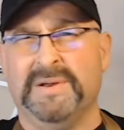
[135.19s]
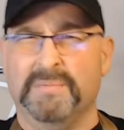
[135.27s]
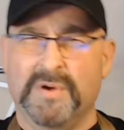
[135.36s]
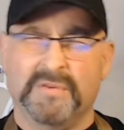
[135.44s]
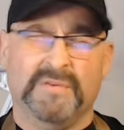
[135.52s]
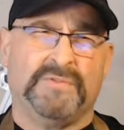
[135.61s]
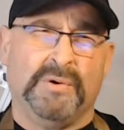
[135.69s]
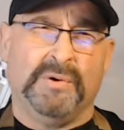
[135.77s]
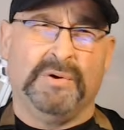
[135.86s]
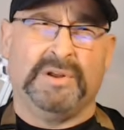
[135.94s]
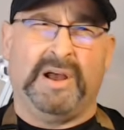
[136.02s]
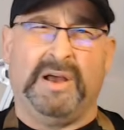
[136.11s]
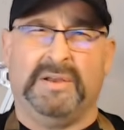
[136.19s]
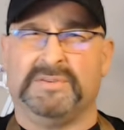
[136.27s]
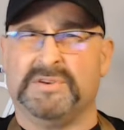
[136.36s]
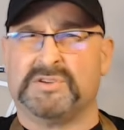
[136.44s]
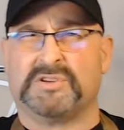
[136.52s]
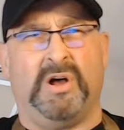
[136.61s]
Moving forward, I'll
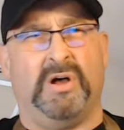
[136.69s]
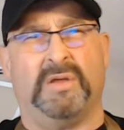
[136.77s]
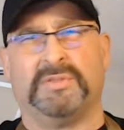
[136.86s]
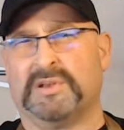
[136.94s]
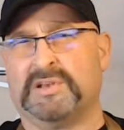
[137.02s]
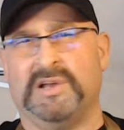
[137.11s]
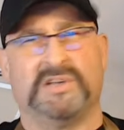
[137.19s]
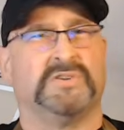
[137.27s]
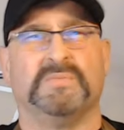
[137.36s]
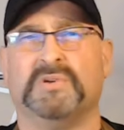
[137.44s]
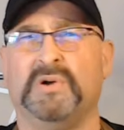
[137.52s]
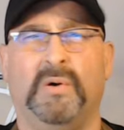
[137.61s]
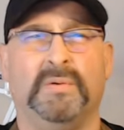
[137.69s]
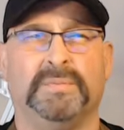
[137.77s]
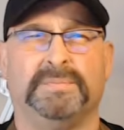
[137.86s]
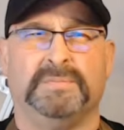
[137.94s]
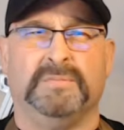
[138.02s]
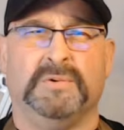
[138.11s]
just call it the Custom Colt
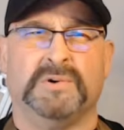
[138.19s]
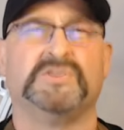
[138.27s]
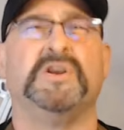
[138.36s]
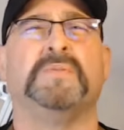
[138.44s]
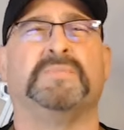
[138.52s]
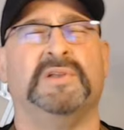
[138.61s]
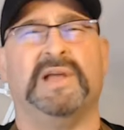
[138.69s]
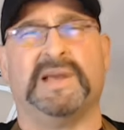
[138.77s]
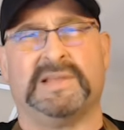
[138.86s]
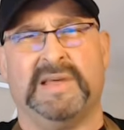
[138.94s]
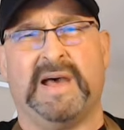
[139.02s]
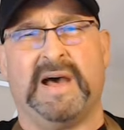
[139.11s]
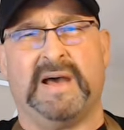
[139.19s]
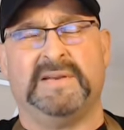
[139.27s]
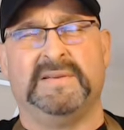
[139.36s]
or something like that.